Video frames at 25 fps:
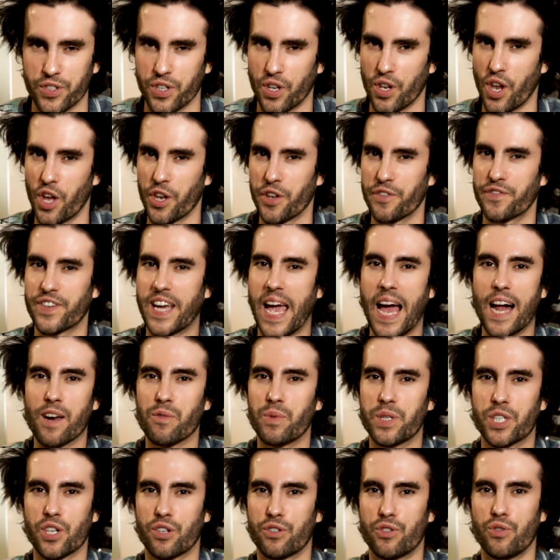A lot of
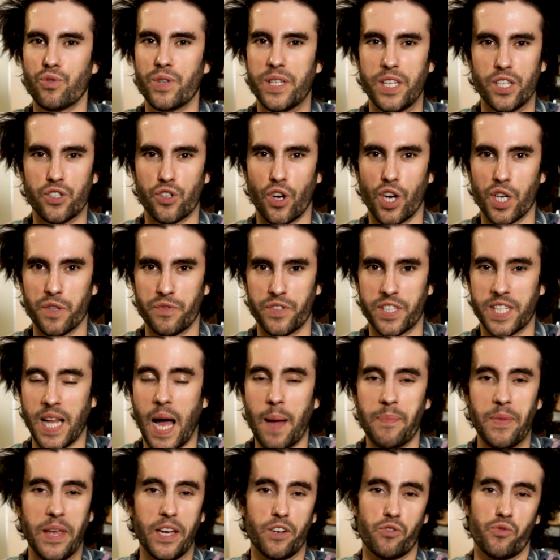galleries are doing this all of the
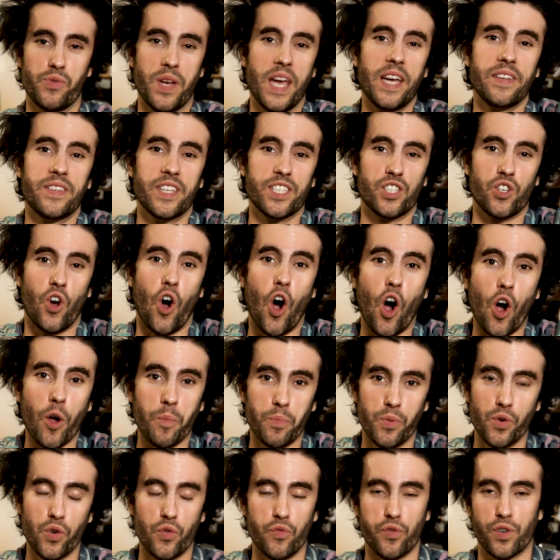time. They create this art
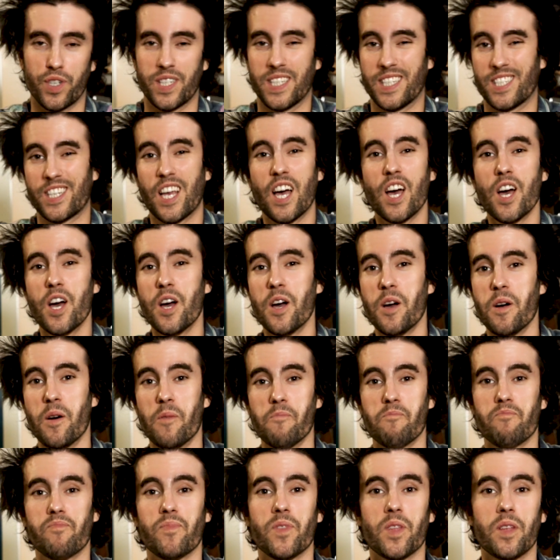book for this
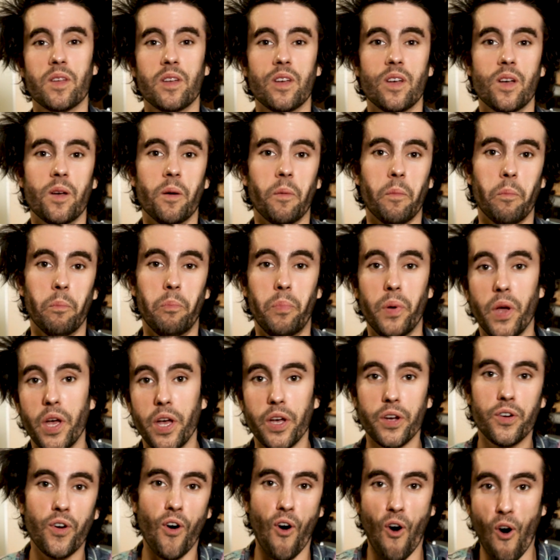
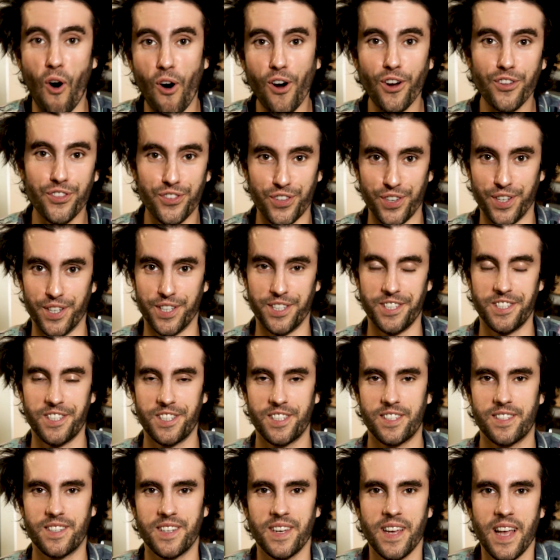big
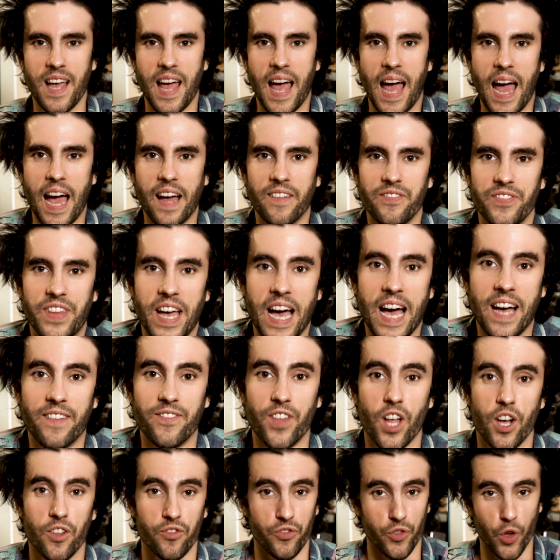artist, and
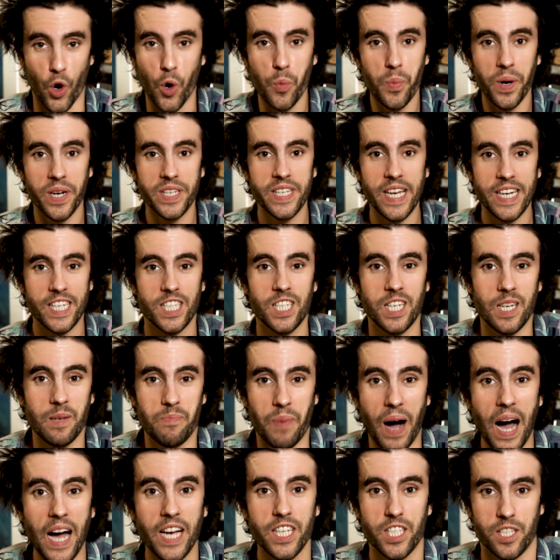then nobody actually
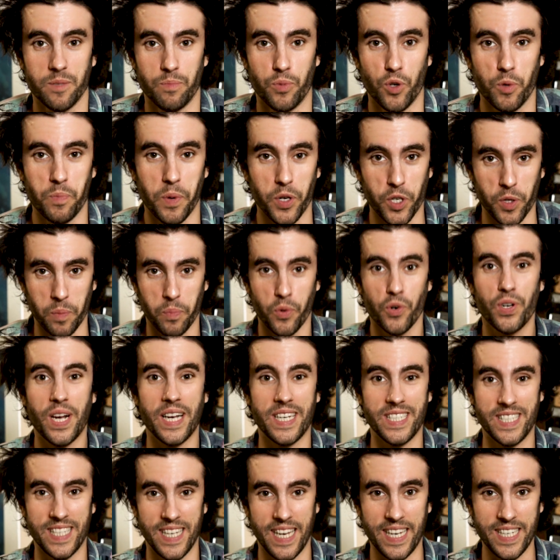buys the book, but the book
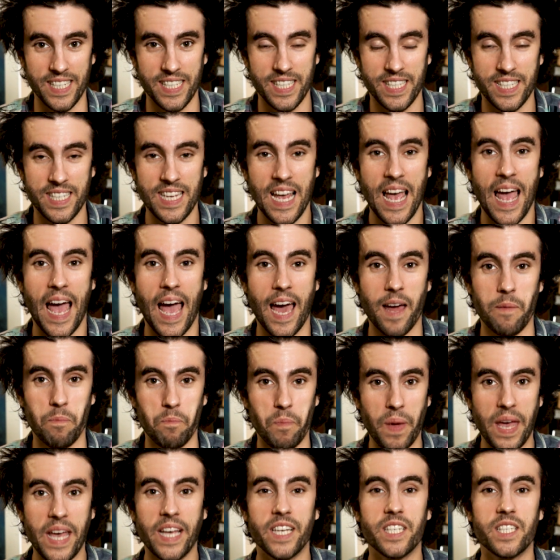exists and
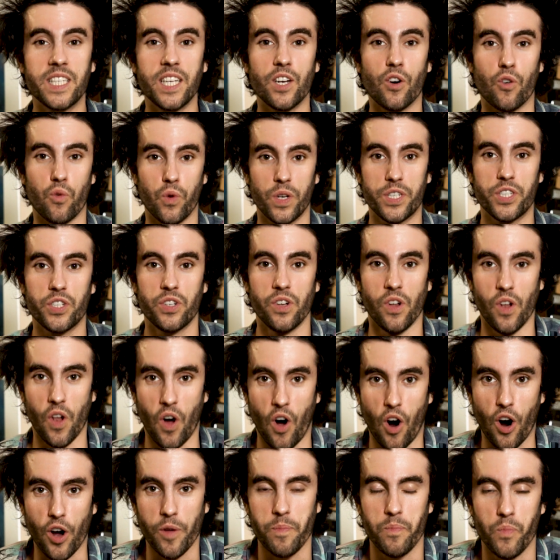makes the original
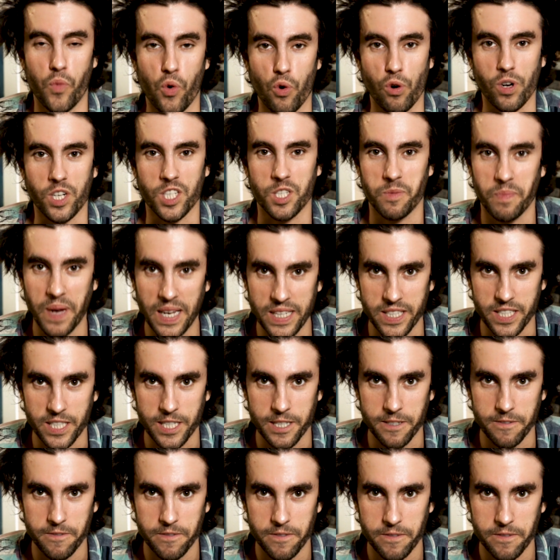art more expensive.